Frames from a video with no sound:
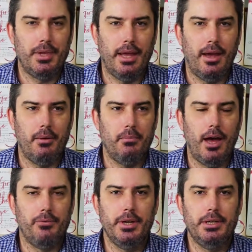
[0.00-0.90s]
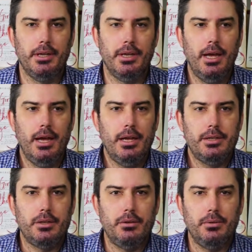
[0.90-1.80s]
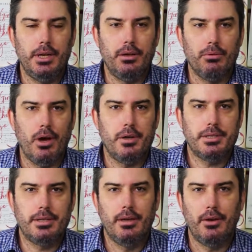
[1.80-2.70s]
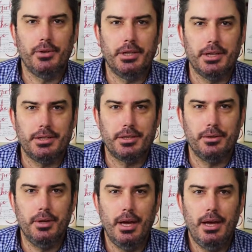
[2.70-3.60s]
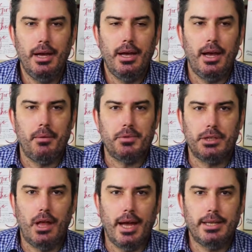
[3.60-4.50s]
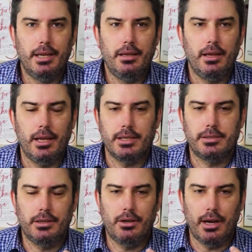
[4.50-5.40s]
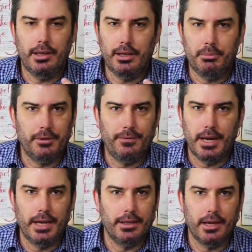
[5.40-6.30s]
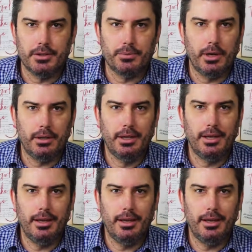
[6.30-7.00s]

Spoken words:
I've written it to engross, I've written it to delight, and it's got a little bit of funny in there as well.